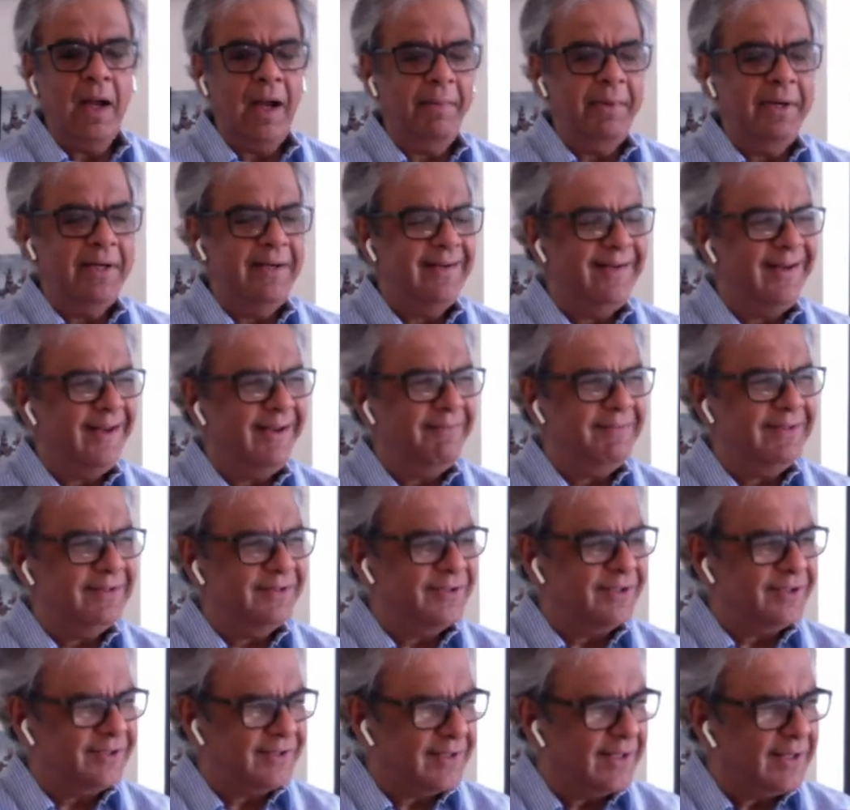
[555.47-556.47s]
I mean,
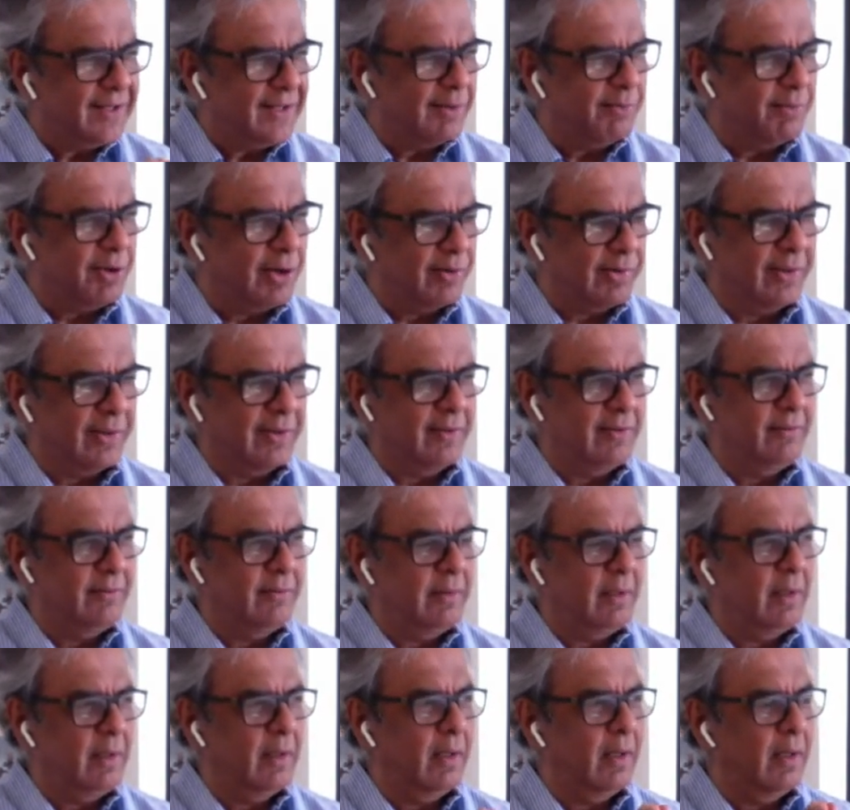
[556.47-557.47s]
David, just think about it.
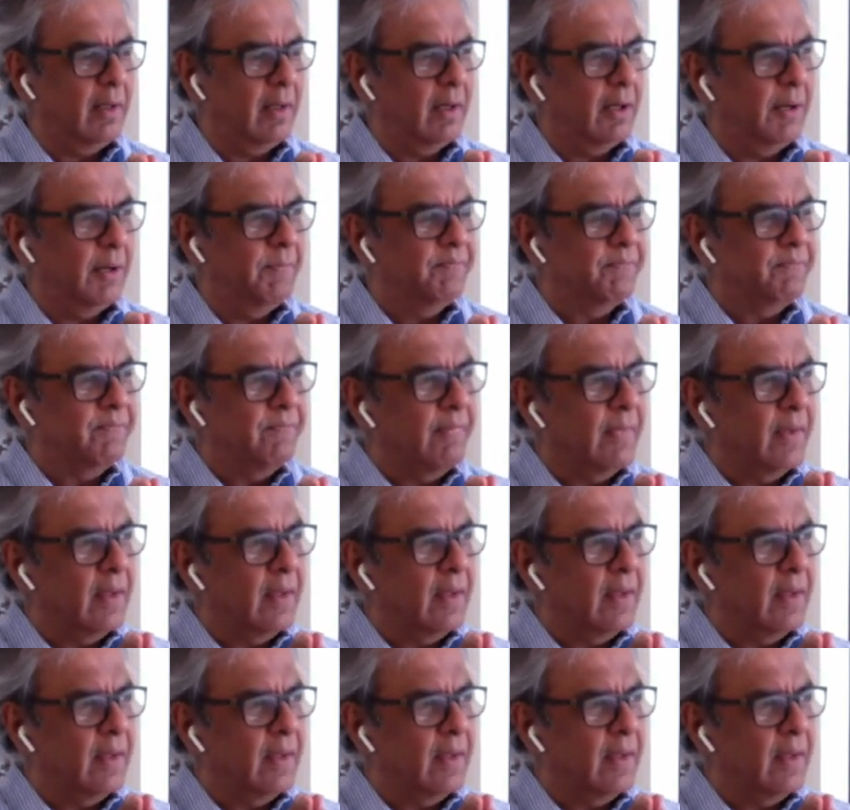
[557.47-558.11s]
Uh,